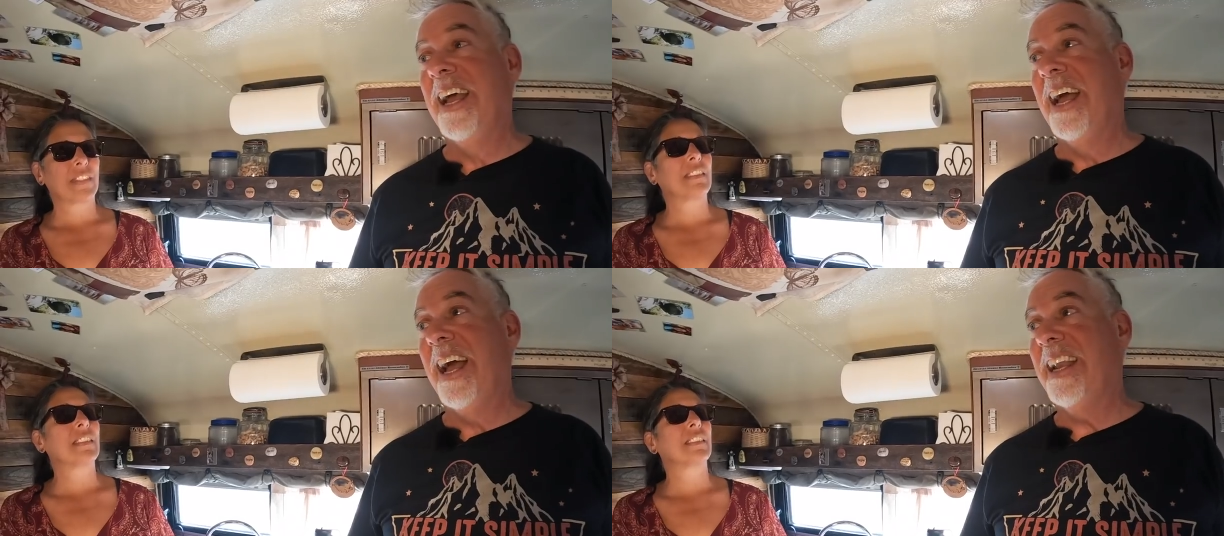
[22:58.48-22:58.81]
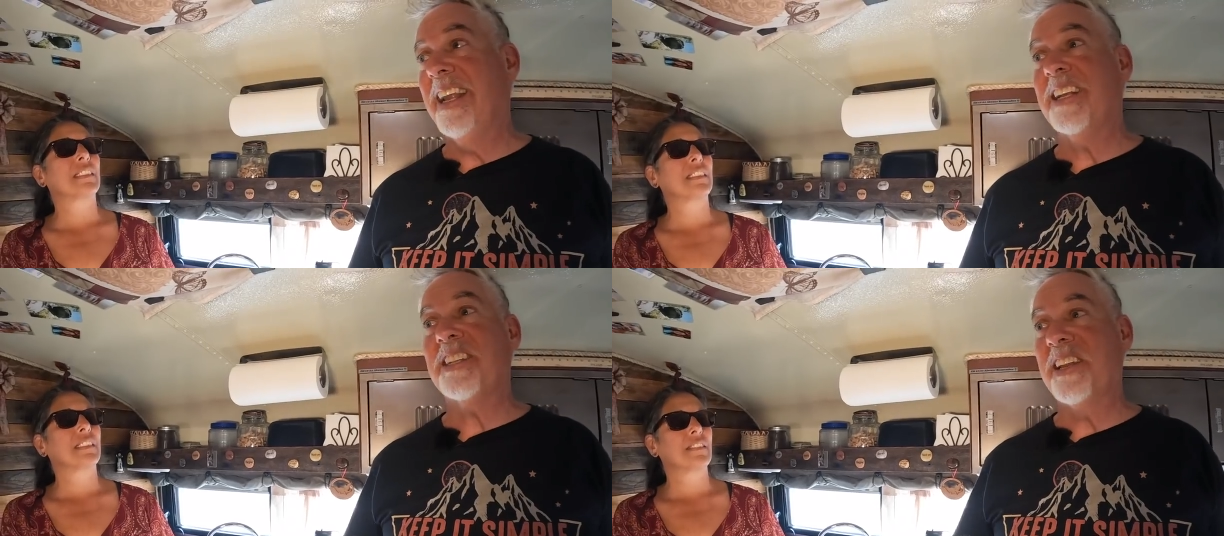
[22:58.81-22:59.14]
Speaker 1: And
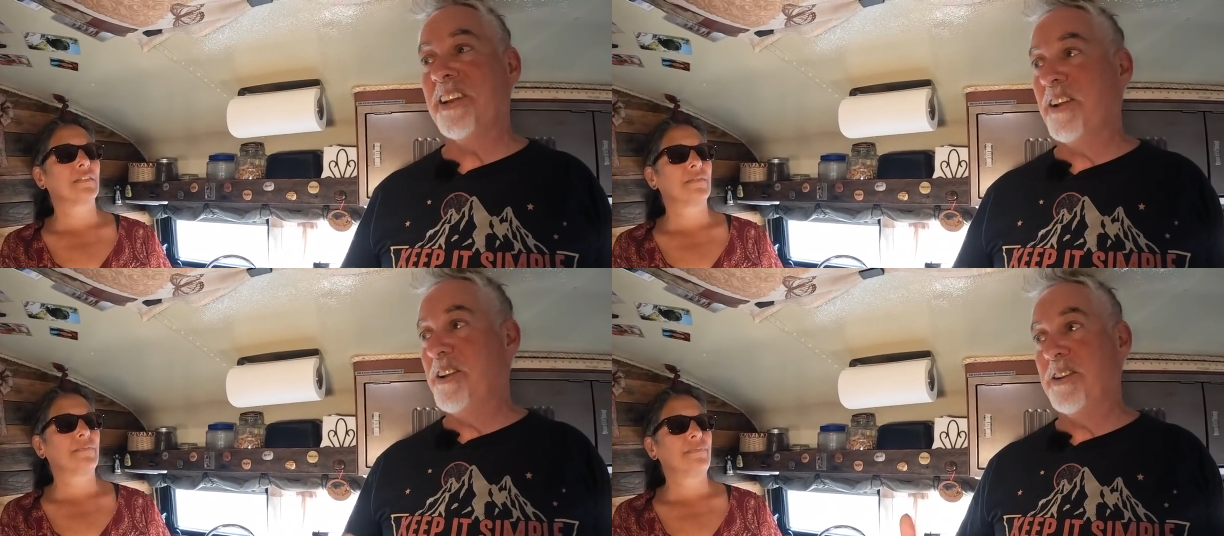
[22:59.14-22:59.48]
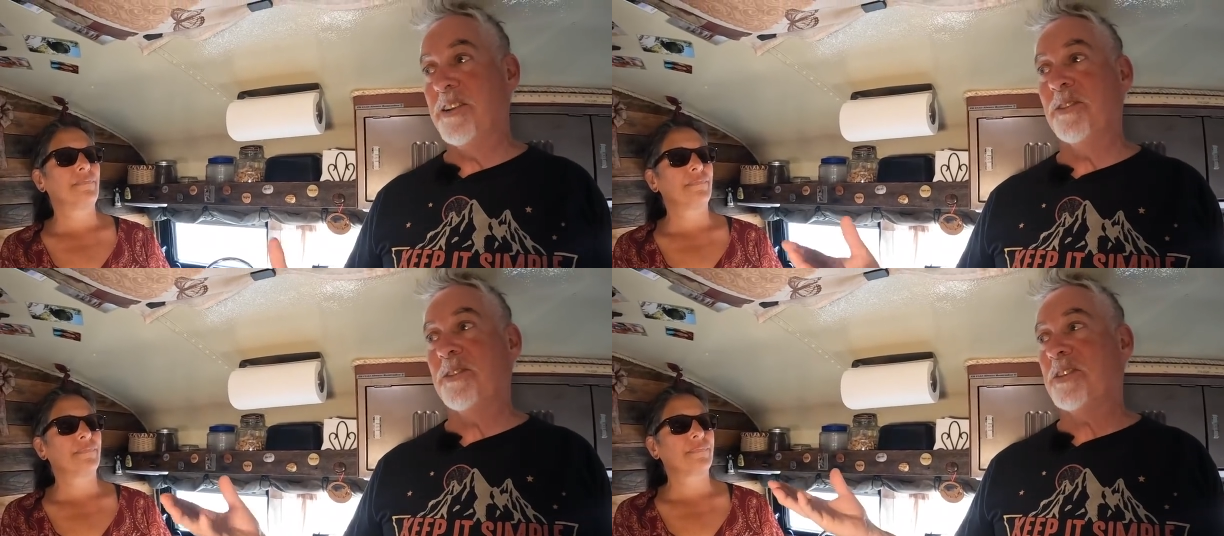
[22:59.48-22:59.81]
next thing you know, you're
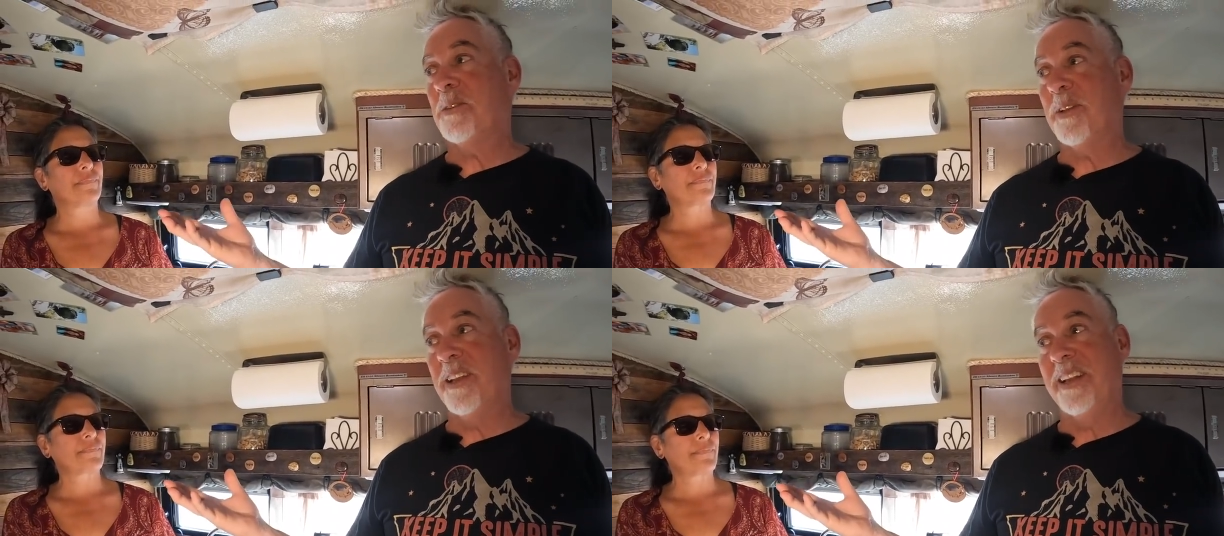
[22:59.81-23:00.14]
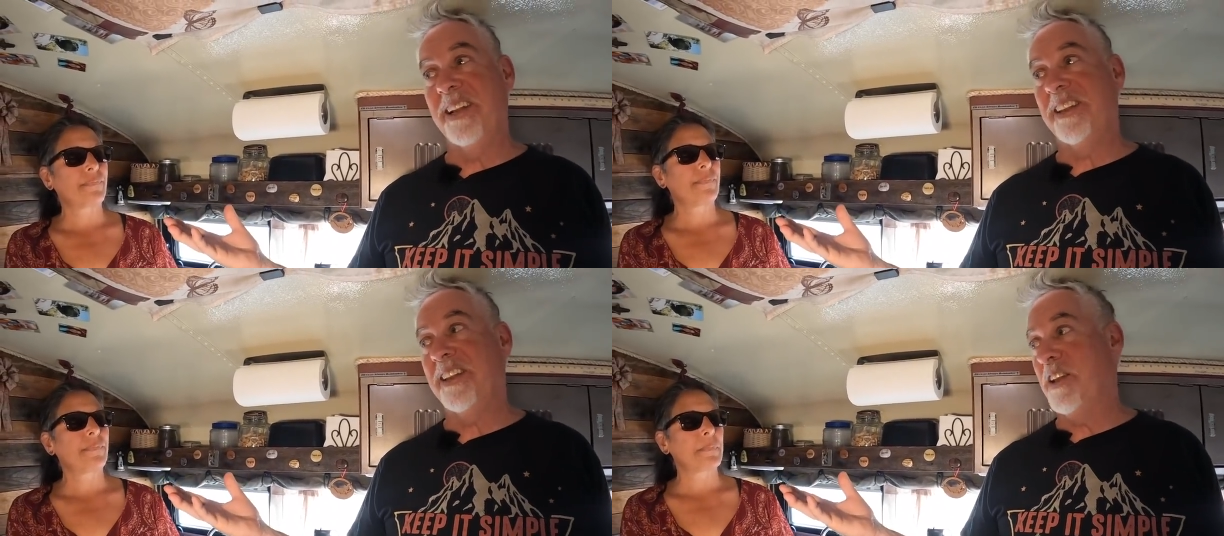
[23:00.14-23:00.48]
doing something you
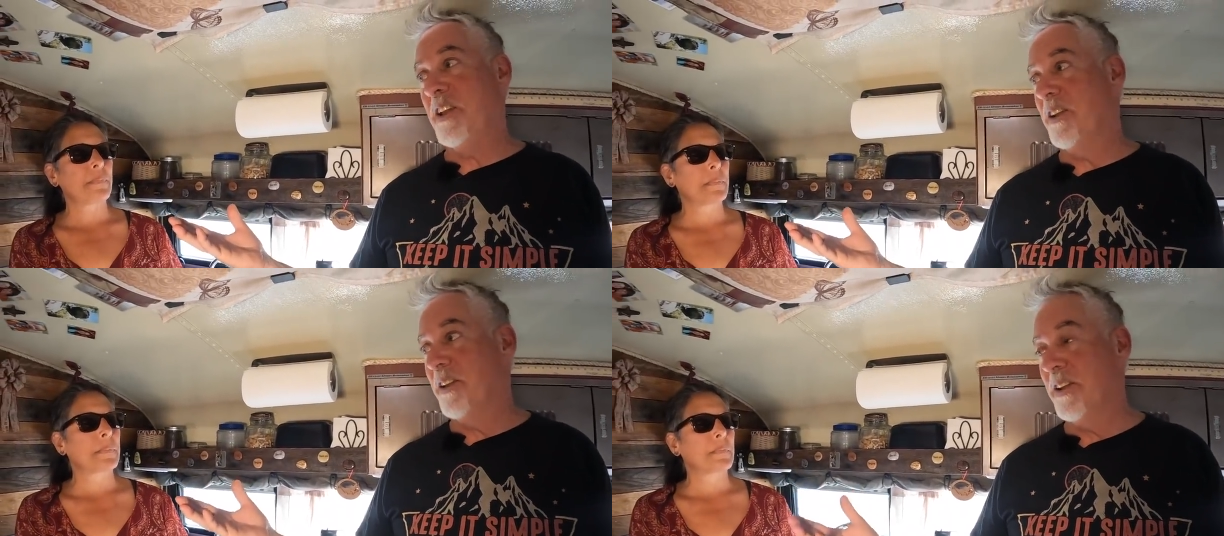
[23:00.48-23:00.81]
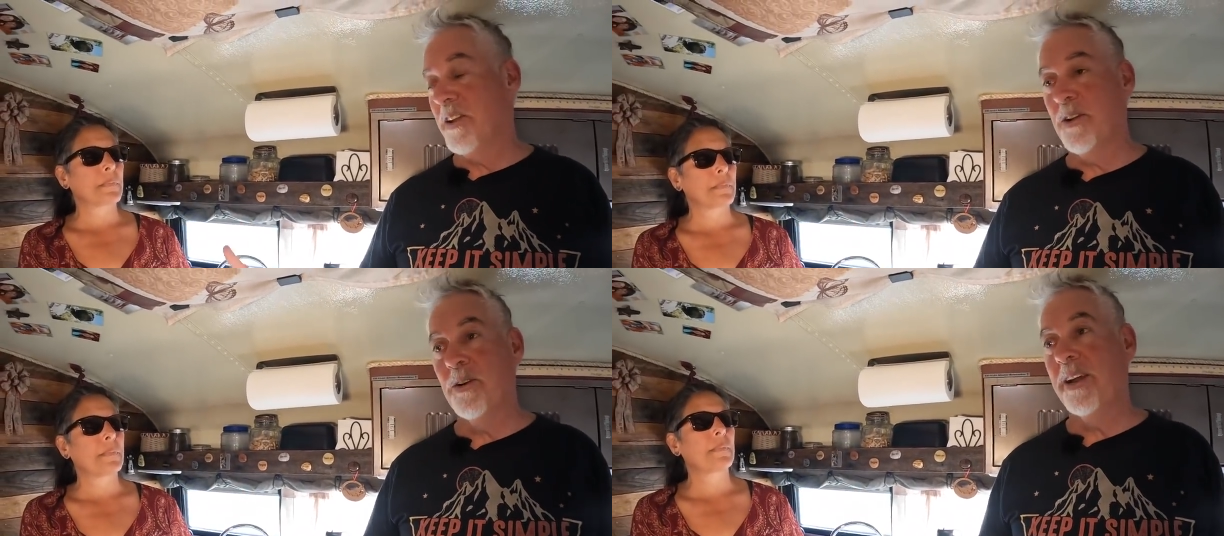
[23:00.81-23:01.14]
didn't think you could
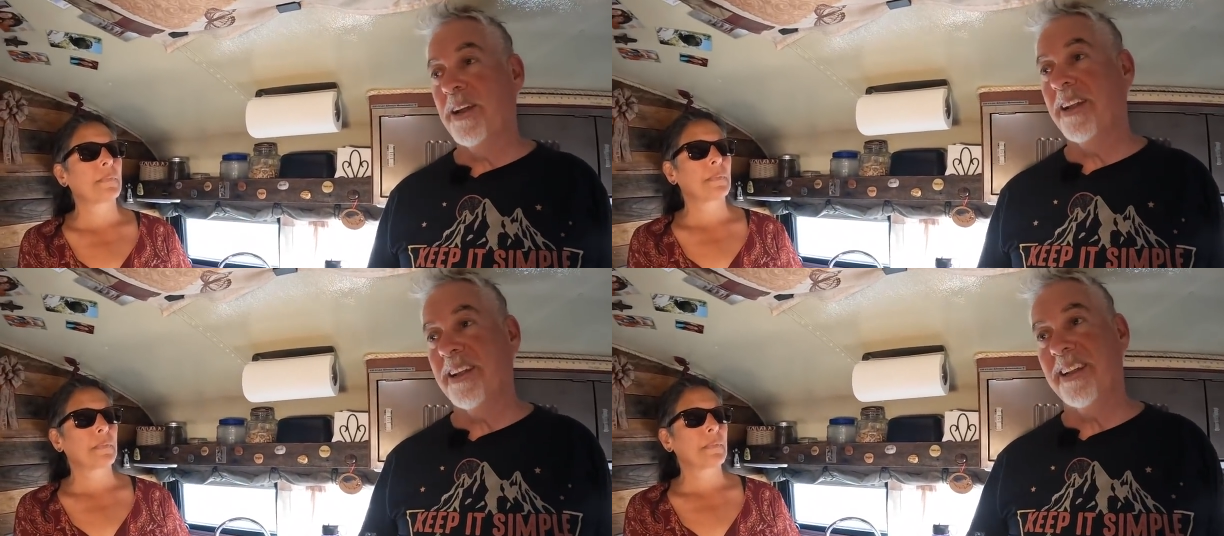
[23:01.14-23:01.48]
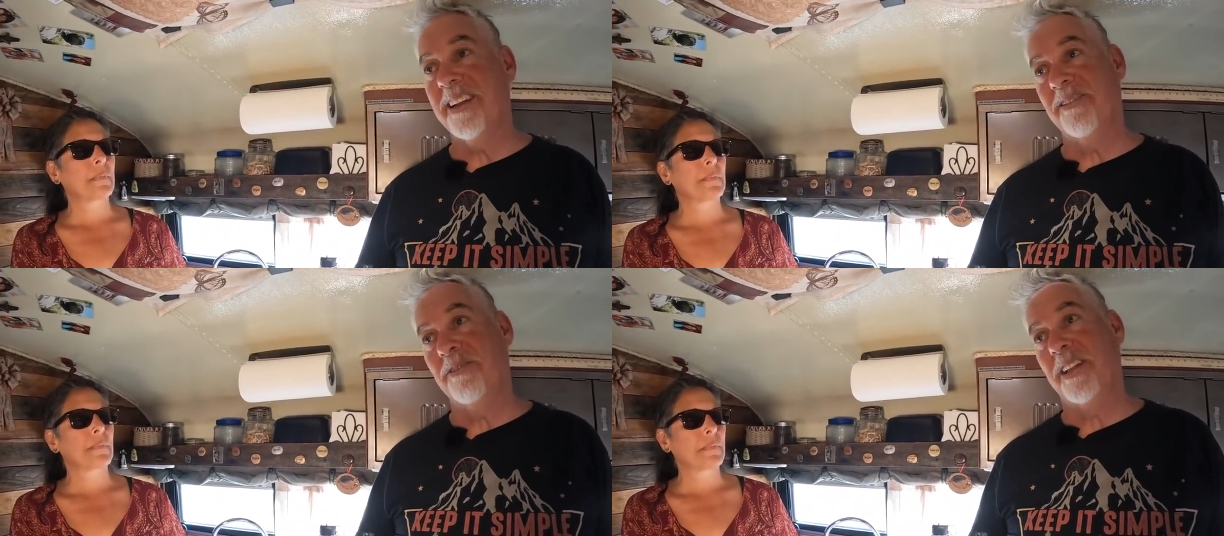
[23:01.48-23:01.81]
do, and it, and
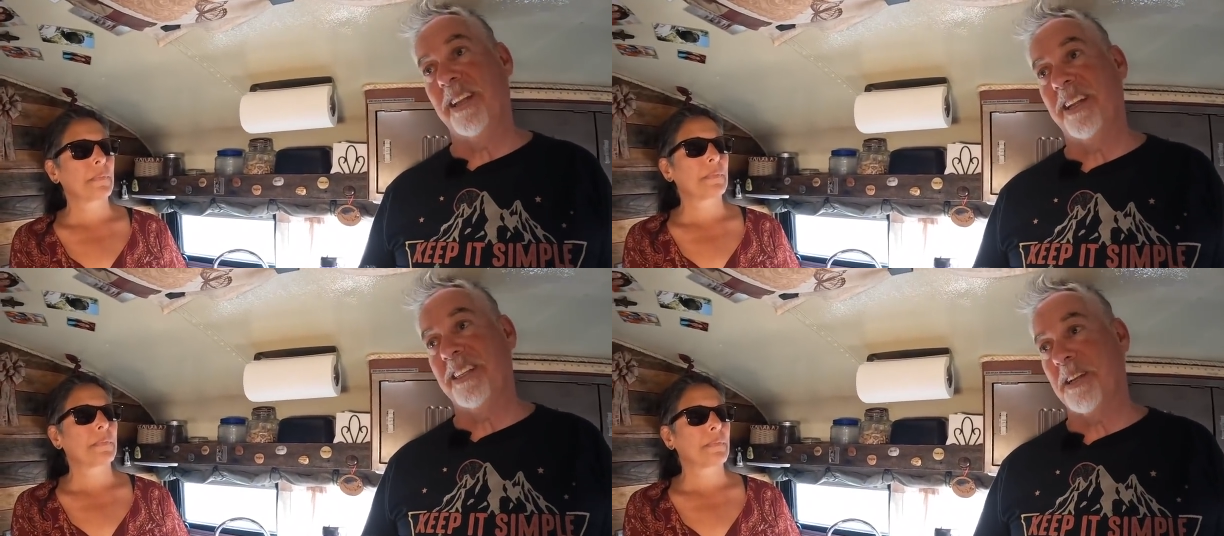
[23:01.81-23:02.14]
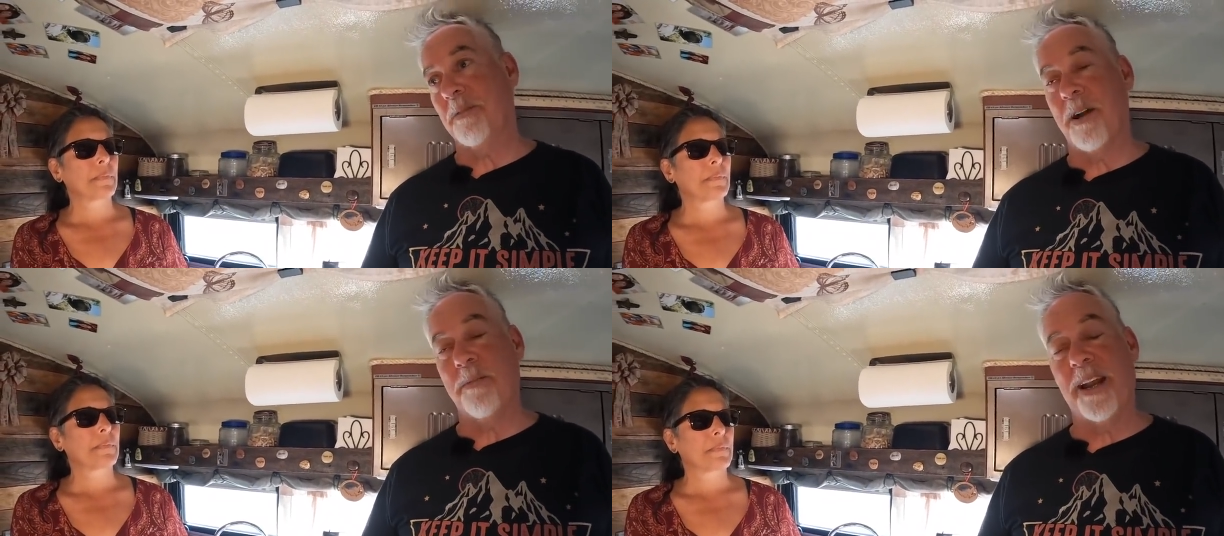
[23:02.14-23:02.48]
it really ends up
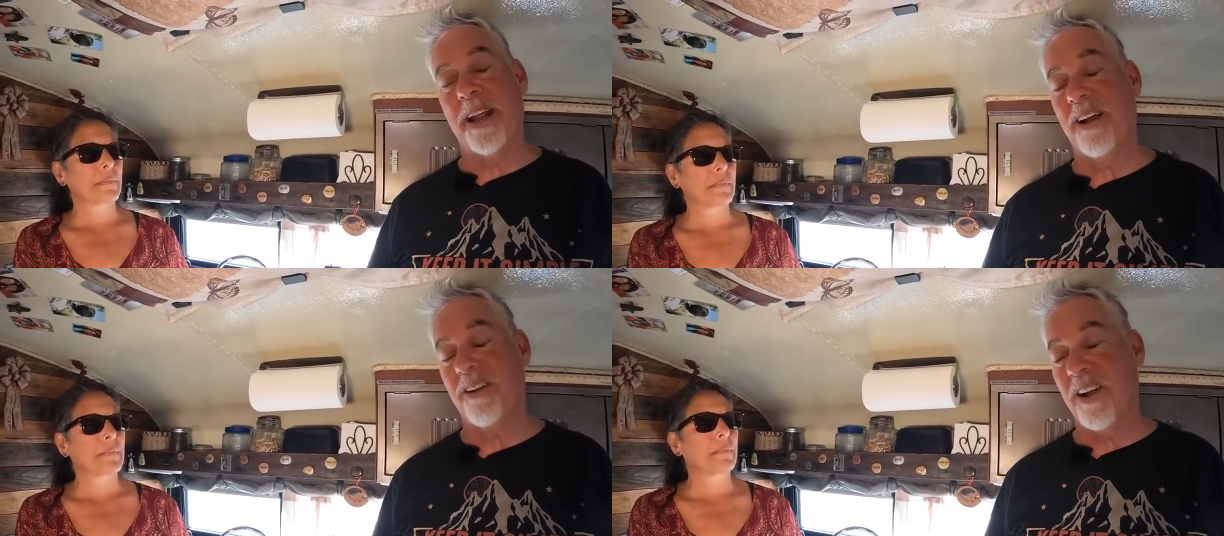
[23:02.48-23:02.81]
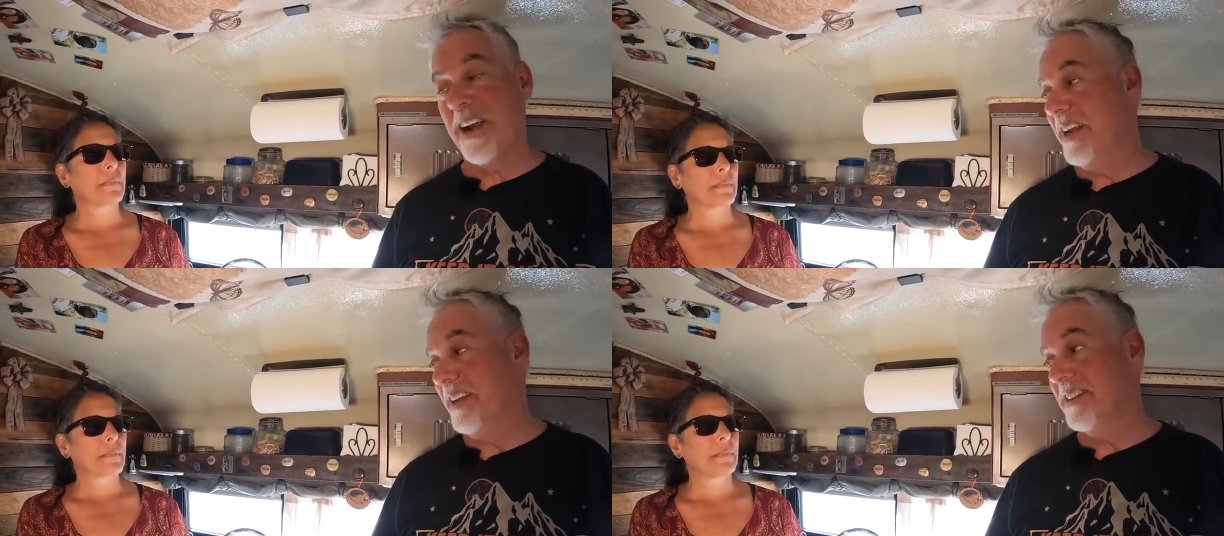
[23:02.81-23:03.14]
coming out
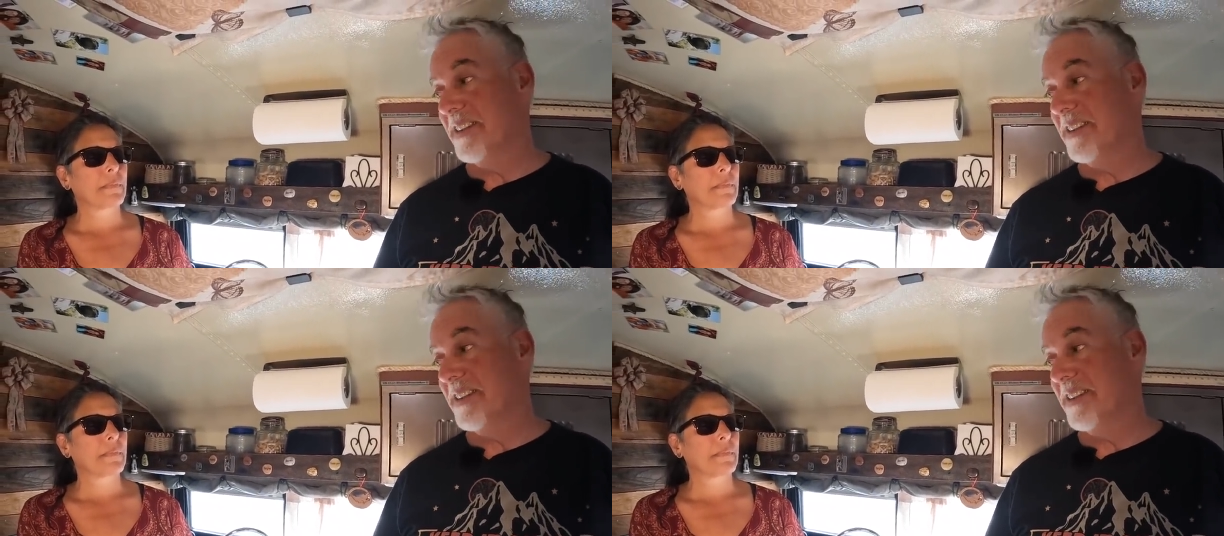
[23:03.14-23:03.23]
great.